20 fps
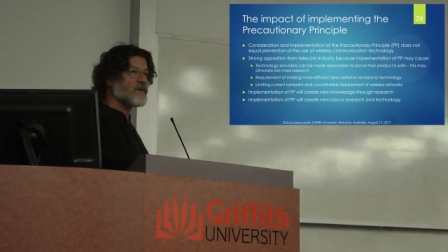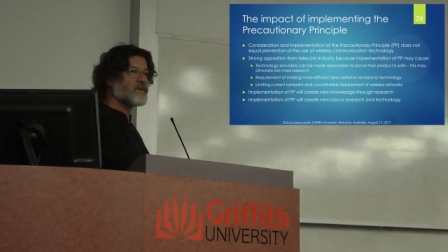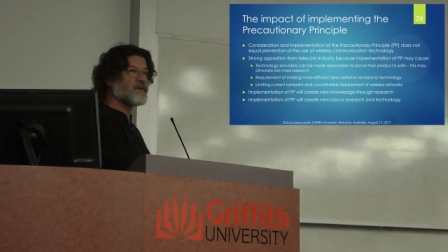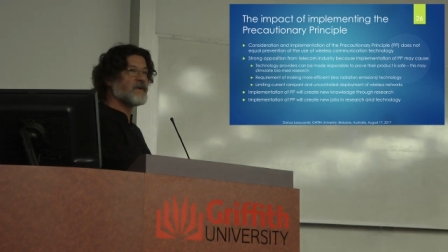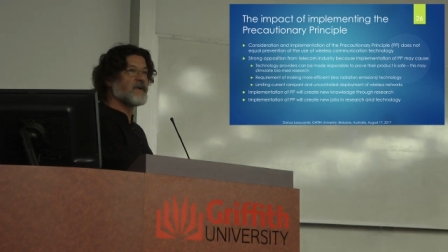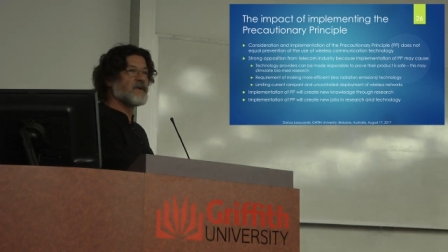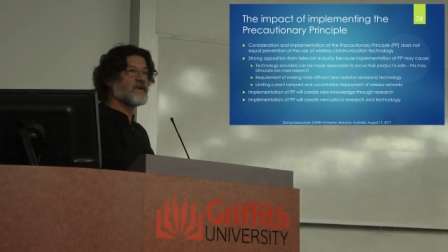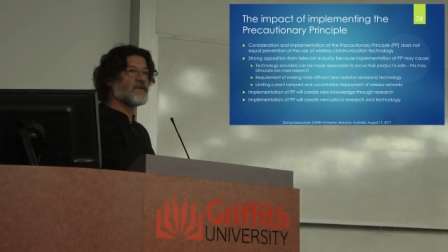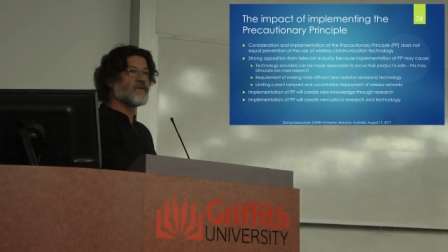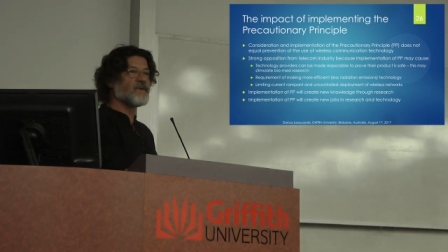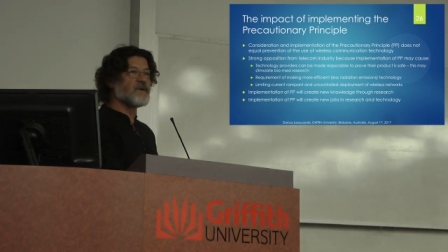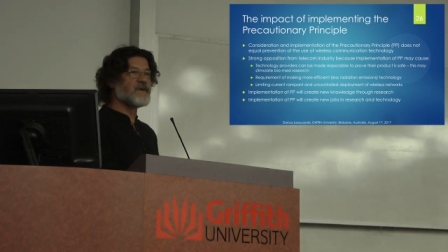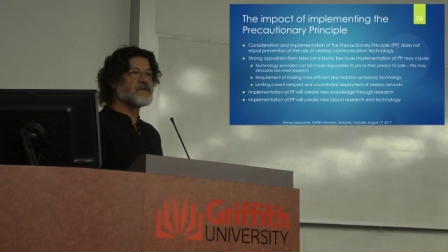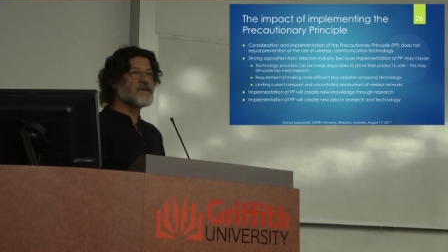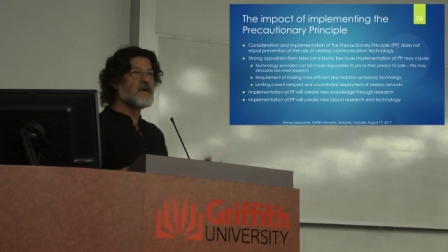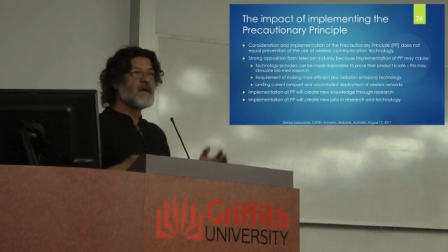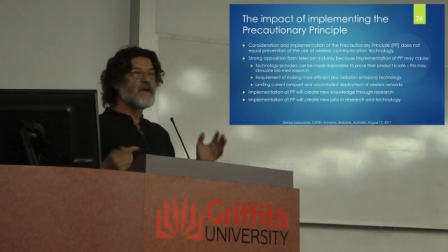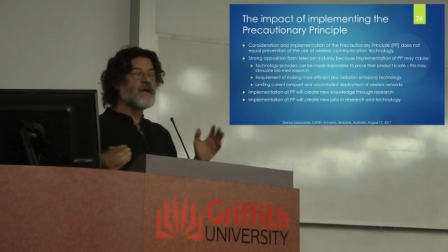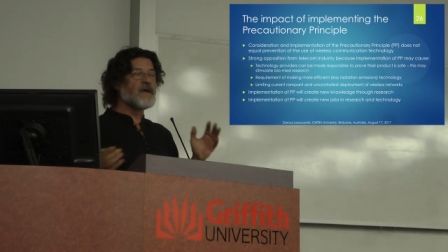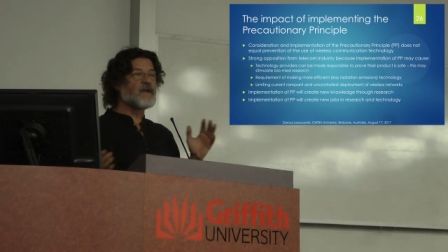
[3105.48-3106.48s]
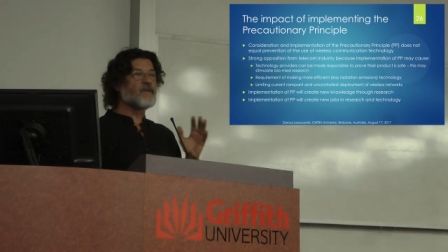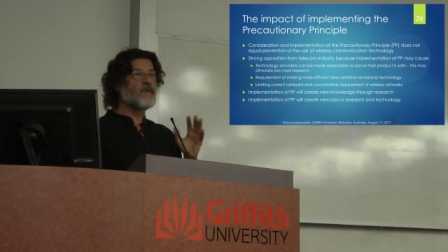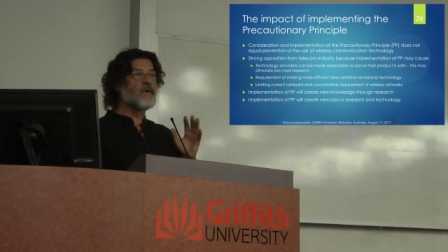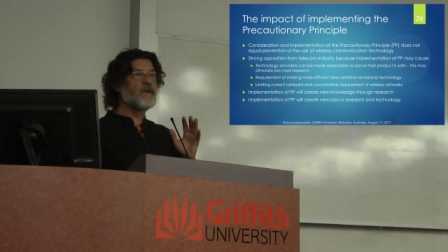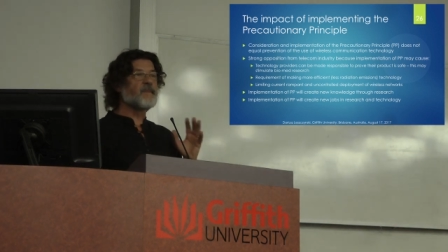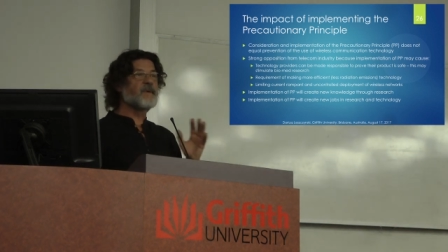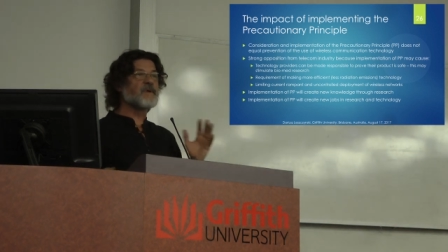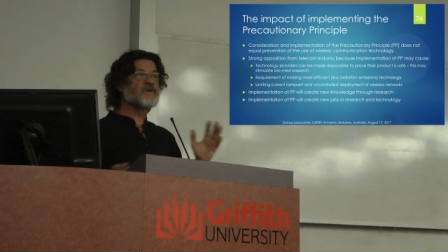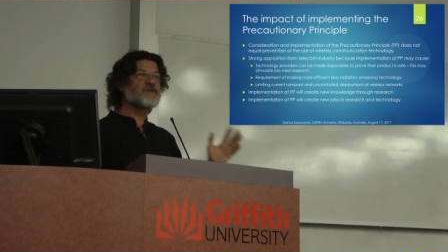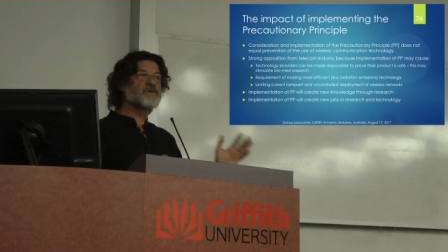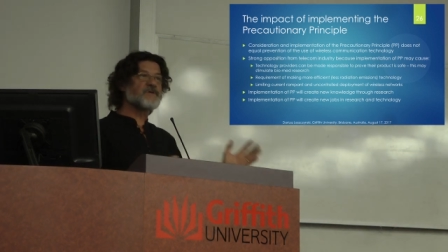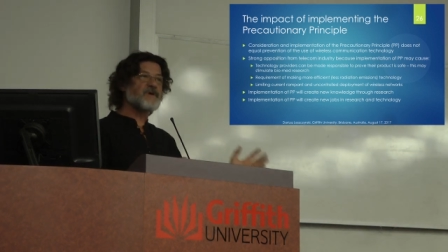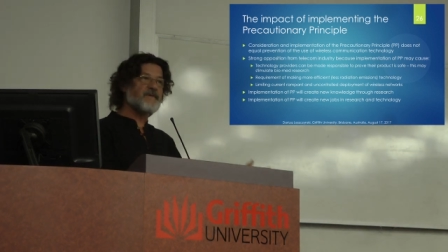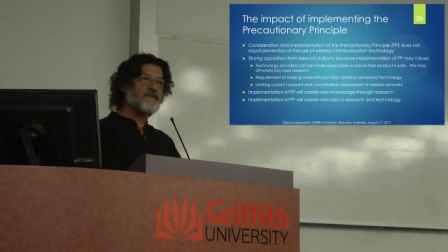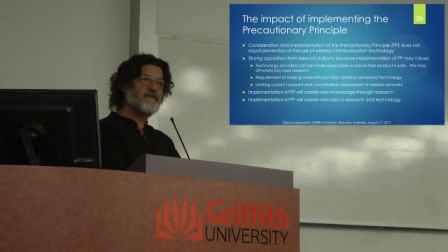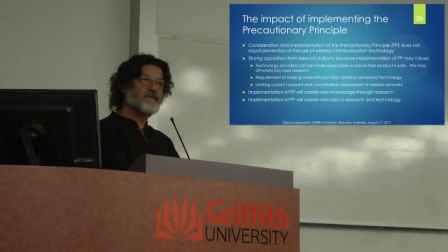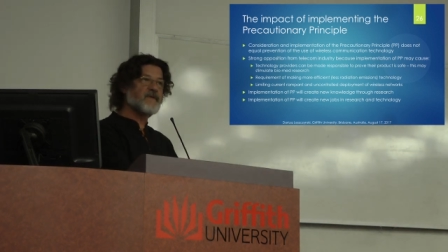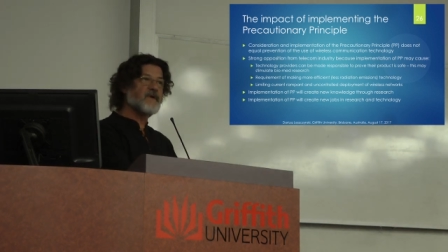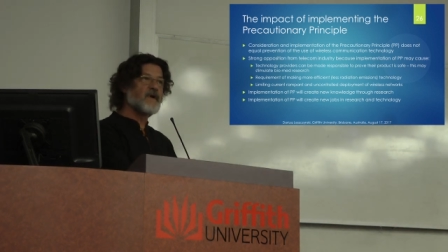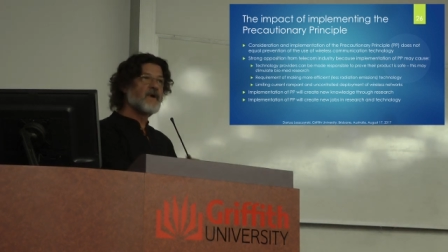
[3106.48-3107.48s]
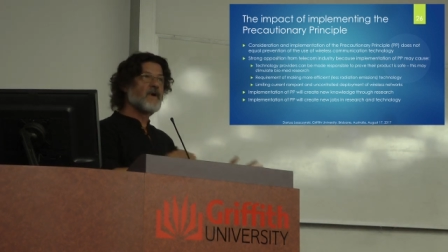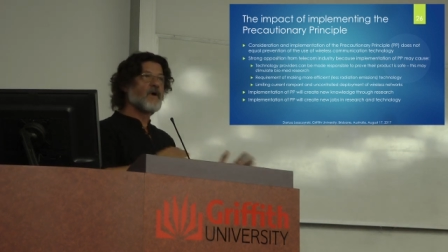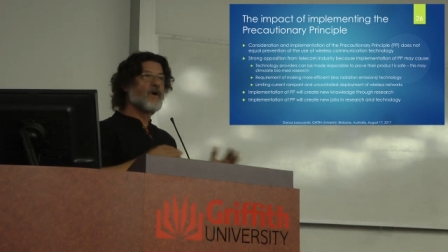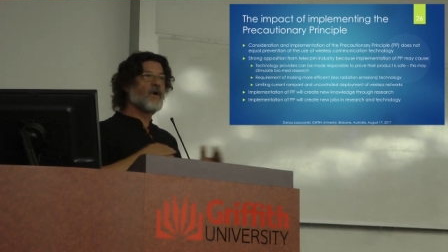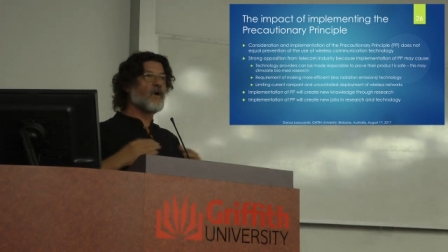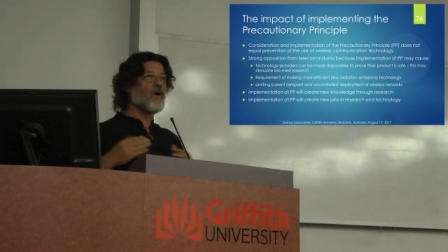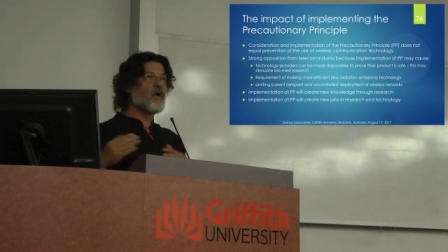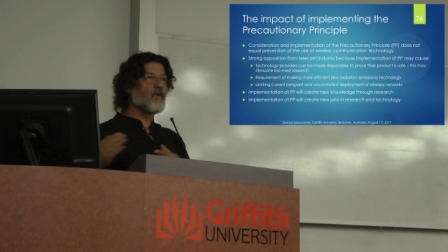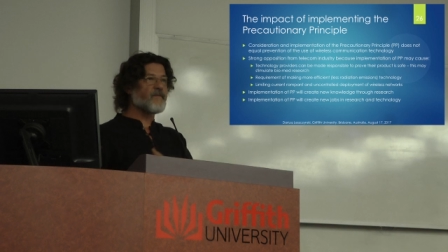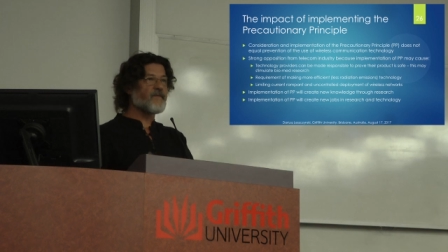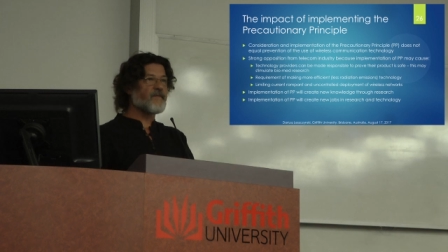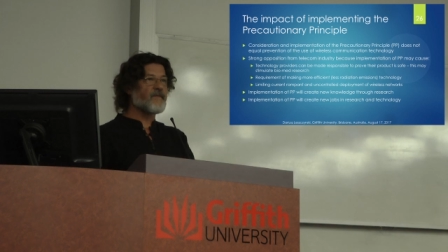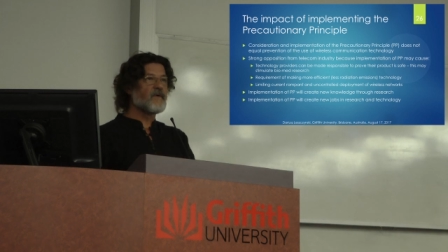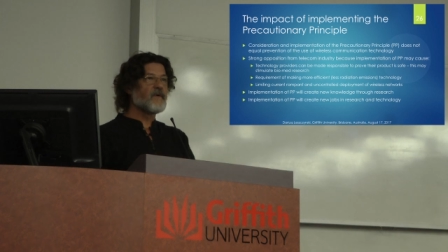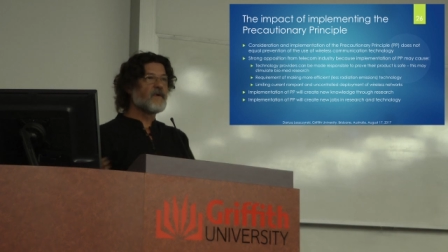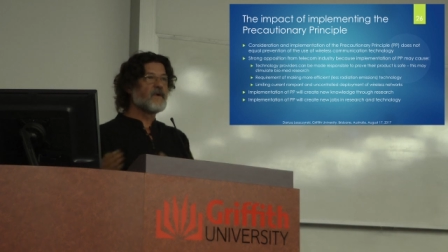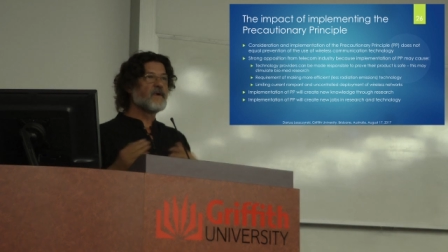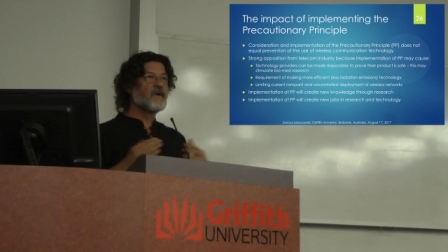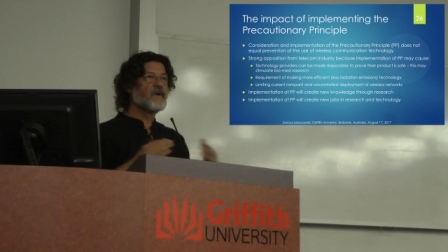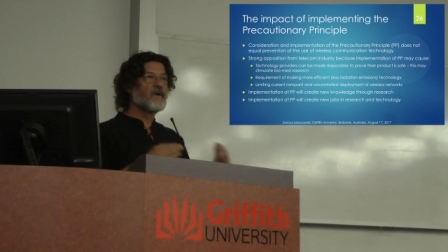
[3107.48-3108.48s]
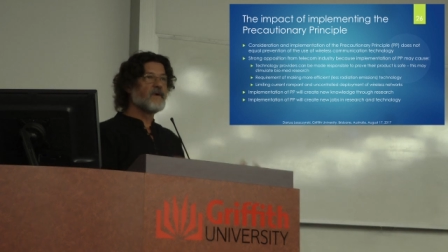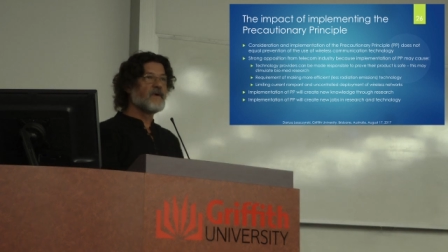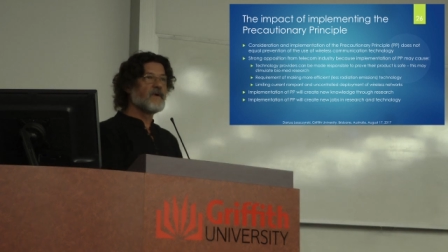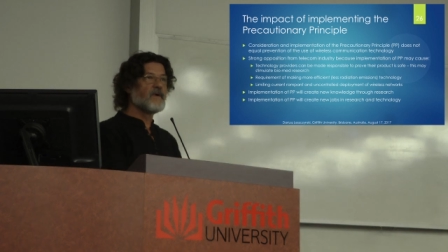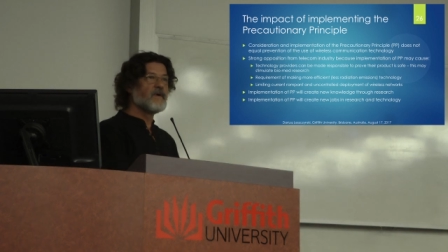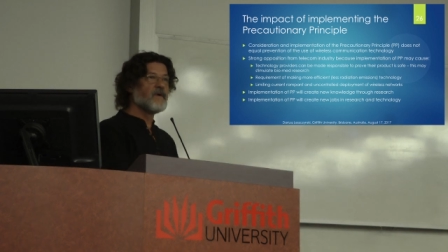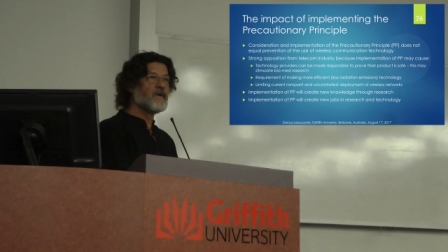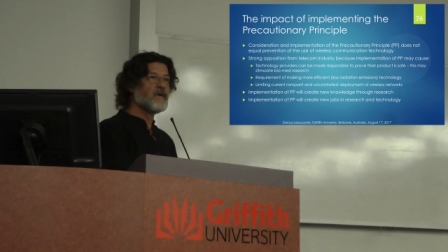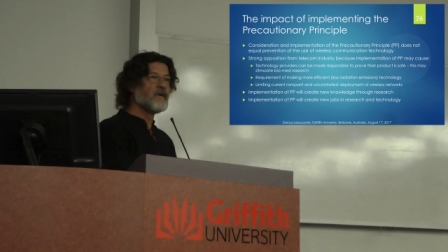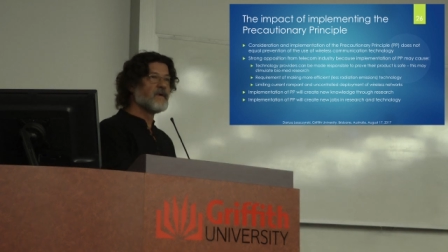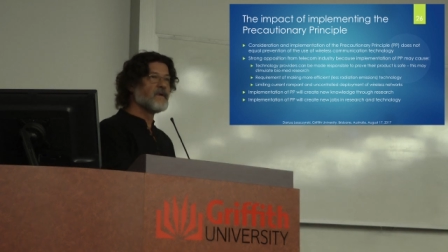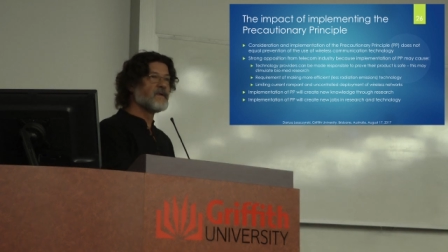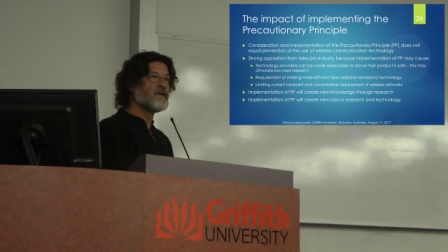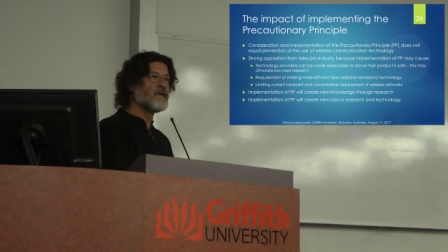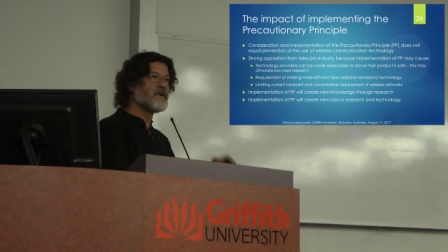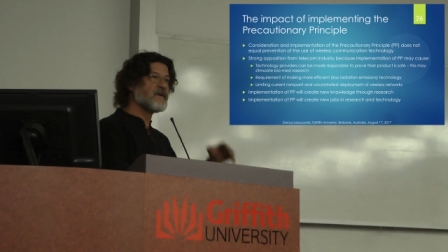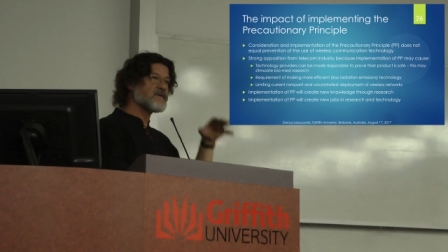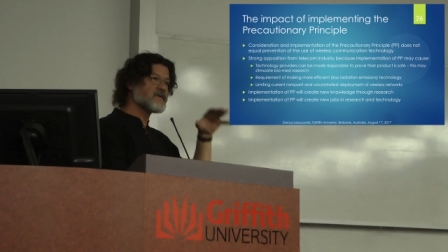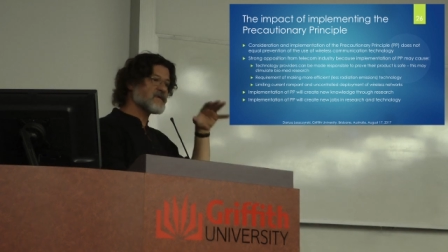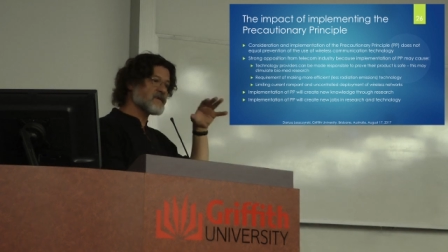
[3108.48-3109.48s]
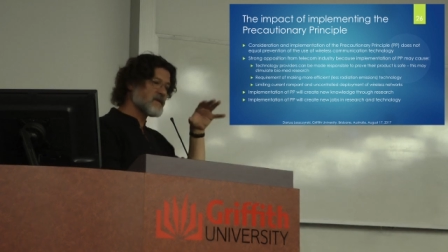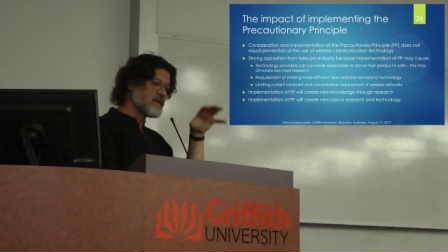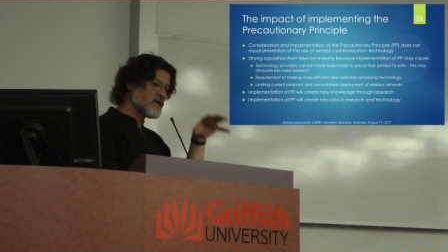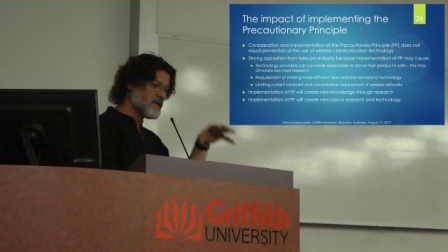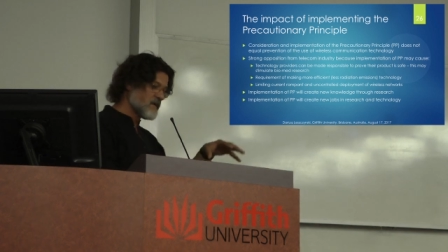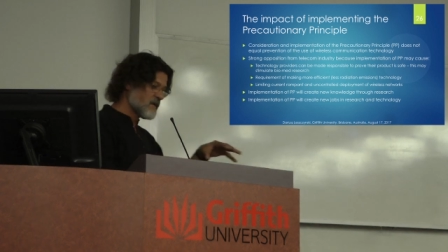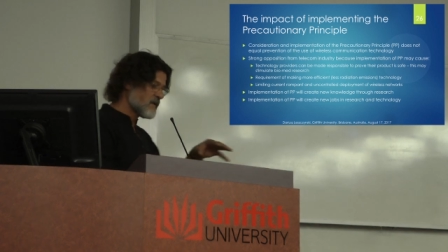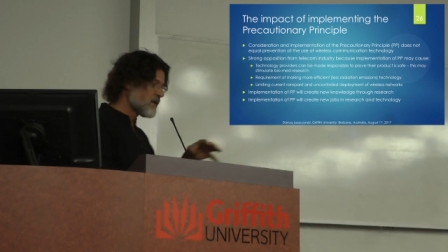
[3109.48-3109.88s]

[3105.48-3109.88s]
will not lead to this. It will be shift of these